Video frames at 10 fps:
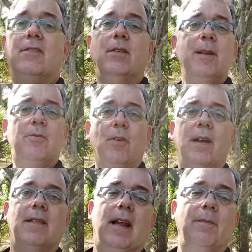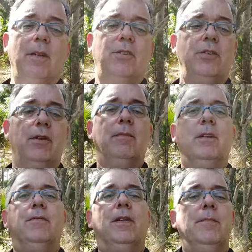So let me try that. I'm going to shoot, I'm
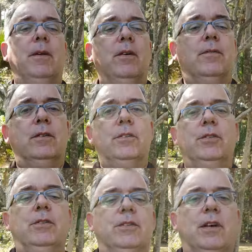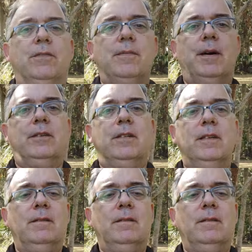going to flip it over and shoot in selfie mode.